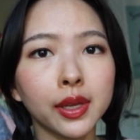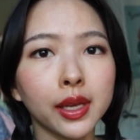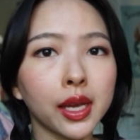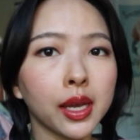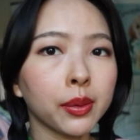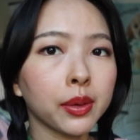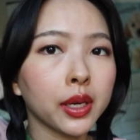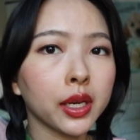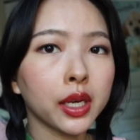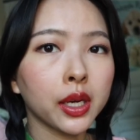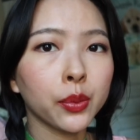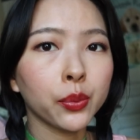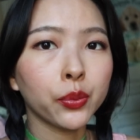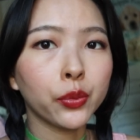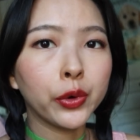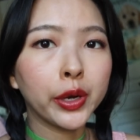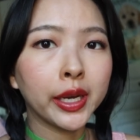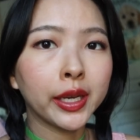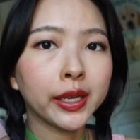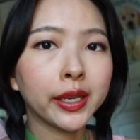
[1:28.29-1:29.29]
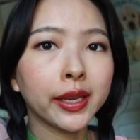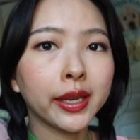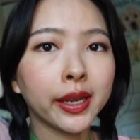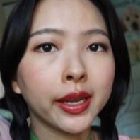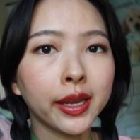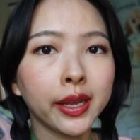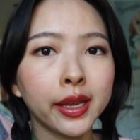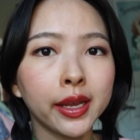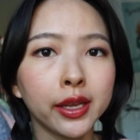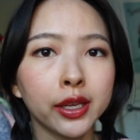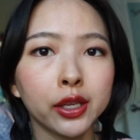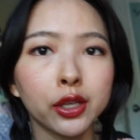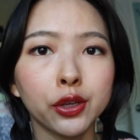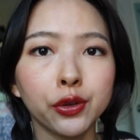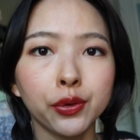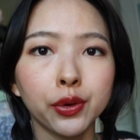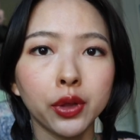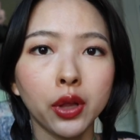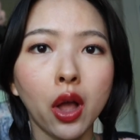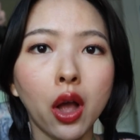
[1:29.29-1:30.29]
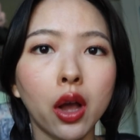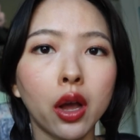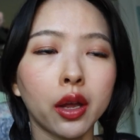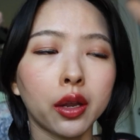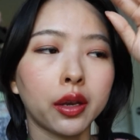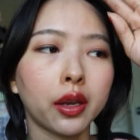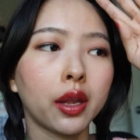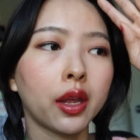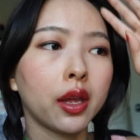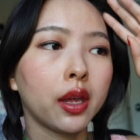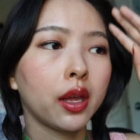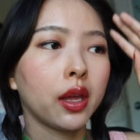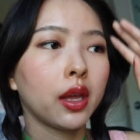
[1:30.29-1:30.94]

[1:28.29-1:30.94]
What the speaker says: I'm gonna bring you along.